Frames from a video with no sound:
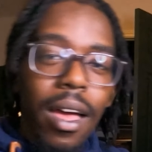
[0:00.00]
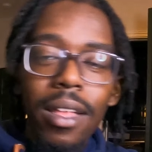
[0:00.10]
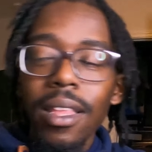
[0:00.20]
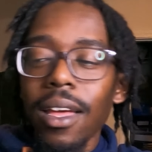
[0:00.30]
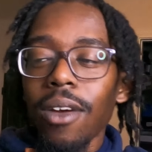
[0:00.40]

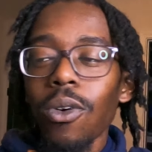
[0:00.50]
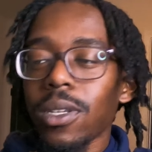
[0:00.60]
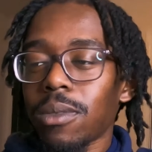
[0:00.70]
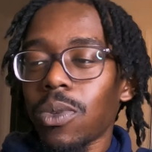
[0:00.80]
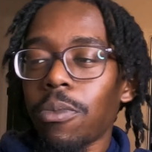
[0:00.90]
Had like
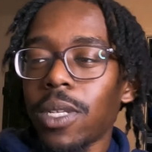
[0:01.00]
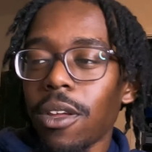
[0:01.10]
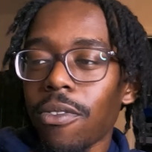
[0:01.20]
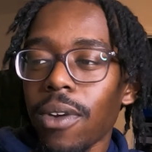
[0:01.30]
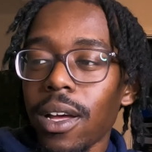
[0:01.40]
ordered some sweet
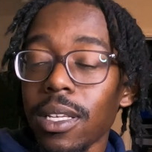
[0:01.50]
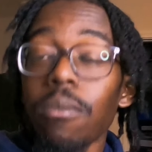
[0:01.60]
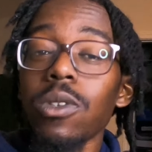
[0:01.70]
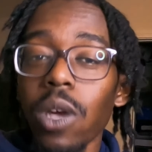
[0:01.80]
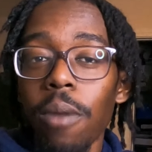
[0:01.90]
potato fries.
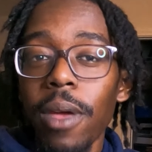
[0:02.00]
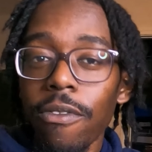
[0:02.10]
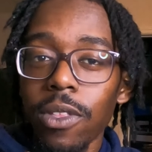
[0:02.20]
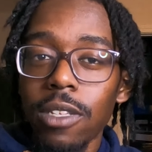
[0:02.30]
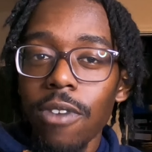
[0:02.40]
I'm trying to
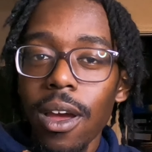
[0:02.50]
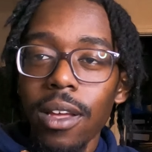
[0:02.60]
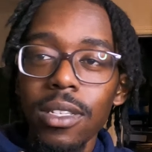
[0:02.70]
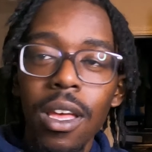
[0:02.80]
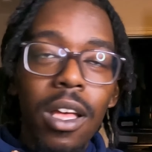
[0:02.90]
pay for these
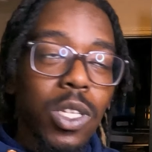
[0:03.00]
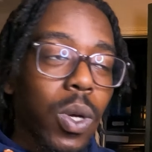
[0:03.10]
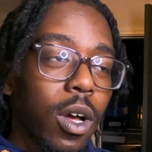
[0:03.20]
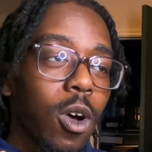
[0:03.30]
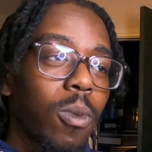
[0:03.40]
fries.
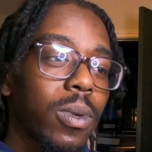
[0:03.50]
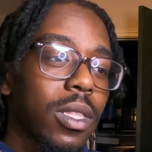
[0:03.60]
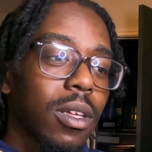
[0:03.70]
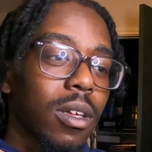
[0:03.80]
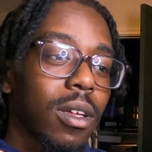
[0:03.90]
So I go up with
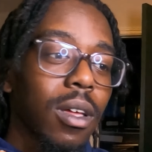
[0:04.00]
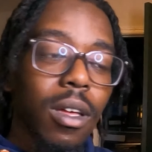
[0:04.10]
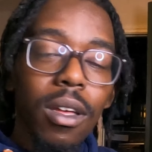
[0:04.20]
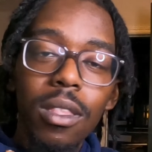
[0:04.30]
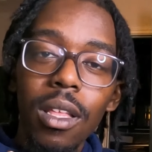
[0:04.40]
the
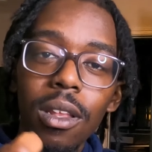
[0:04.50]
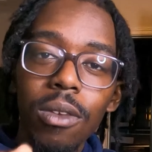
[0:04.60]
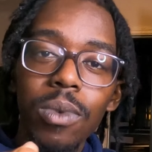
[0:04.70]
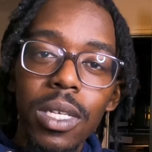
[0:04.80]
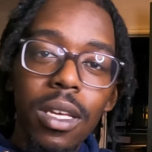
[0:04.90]

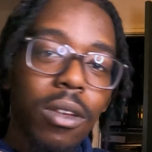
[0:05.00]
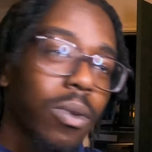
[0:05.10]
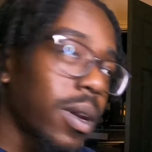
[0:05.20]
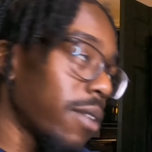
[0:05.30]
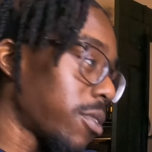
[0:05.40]
little receipt
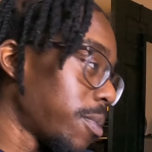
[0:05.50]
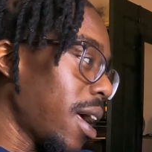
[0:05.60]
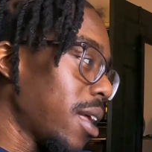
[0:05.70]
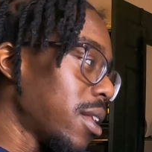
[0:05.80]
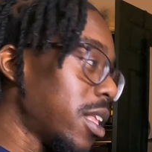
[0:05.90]
or whatever.
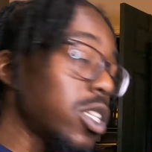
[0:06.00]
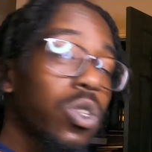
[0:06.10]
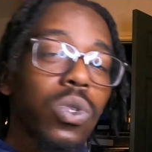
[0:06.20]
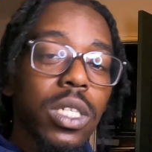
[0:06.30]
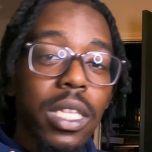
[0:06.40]
And this
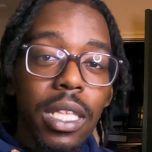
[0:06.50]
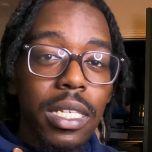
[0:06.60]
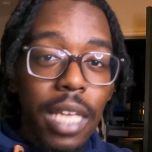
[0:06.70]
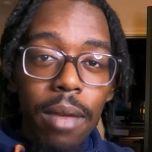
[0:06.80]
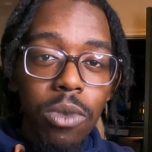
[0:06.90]
dude the
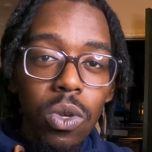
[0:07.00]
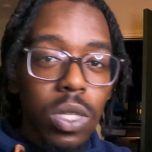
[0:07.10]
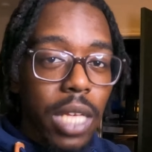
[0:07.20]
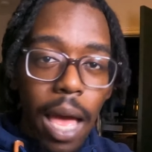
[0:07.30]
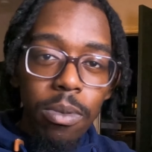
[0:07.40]
same dude
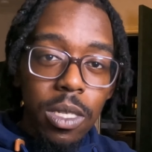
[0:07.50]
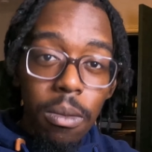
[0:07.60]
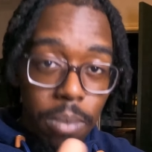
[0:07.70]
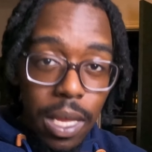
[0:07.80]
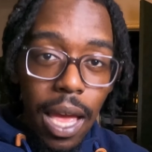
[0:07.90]
just happens
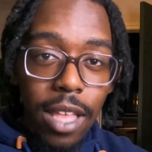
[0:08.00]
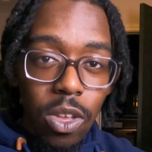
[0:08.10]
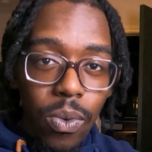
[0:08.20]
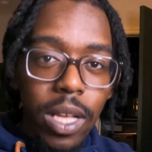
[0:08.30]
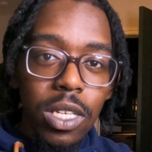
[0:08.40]
to be at
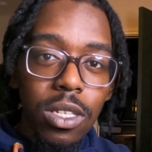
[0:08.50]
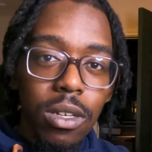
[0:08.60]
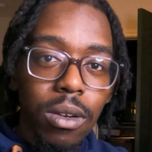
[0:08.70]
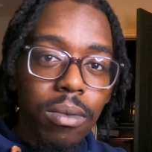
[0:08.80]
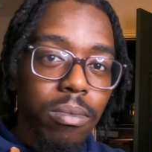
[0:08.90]
the
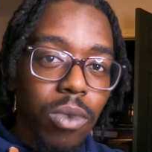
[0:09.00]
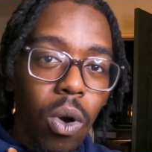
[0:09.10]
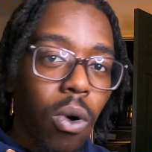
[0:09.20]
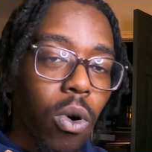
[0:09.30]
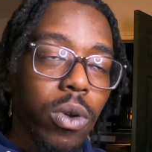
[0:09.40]
register
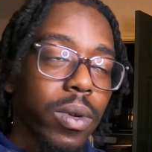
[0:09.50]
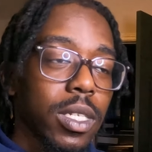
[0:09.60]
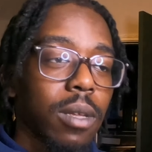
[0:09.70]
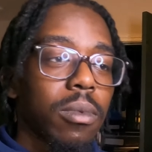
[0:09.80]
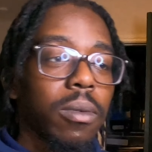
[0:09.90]
ordering
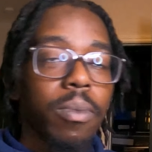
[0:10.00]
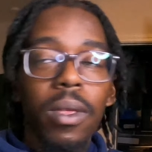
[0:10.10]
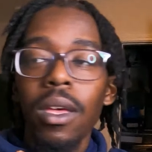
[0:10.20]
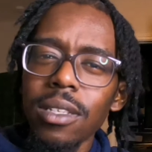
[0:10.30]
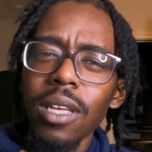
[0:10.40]
something.
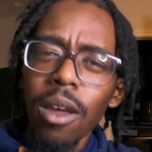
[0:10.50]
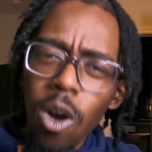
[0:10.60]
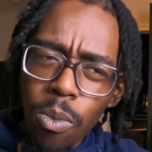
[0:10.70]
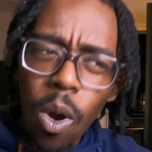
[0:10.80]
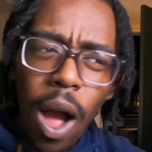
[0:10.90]
He's like,
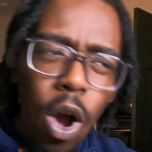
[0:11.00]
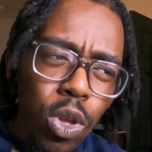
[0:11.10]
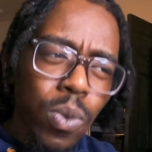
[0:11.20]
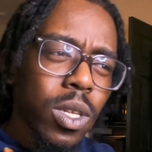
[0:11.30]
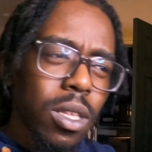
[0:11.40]
oh bro, I
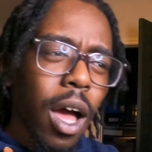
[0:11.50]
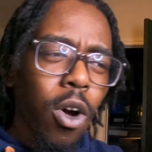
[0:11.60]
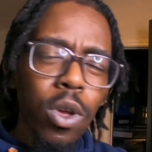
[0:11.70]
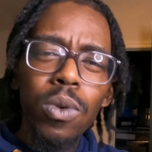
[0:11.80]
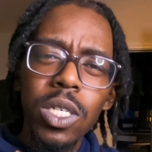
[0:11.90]

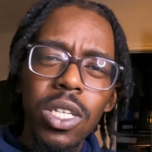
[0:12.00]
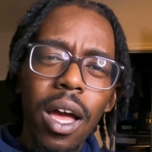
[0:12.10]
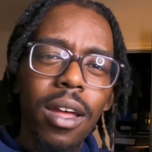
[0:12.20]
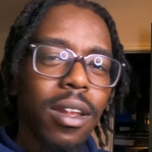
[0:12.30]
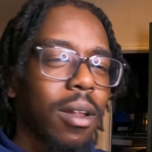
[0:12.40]
owe you a
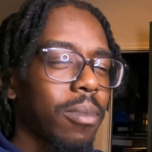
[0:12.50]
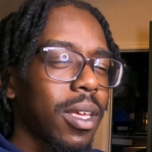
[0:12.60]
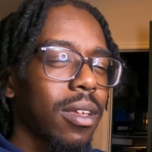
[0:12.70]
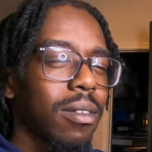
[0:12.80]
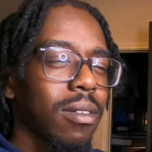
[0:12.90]
shot. And I'm
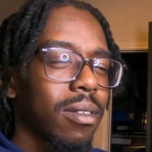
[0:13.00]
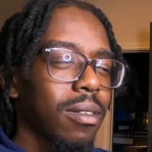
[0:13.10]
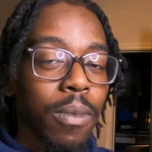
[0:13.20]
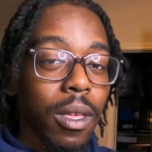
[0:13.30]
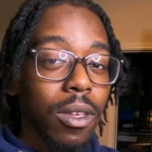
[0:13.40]
thinking,
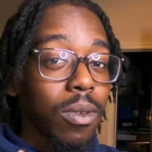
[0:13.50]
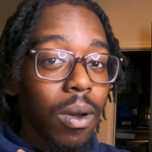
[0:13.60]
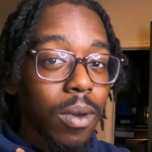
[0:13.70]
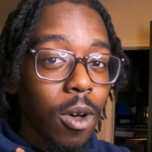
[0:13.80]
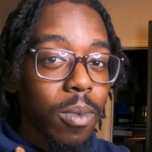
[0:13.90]
like, you
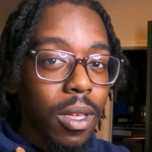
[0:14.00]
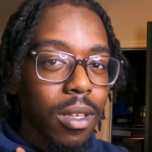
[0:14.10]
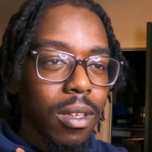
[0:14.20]
don't know me.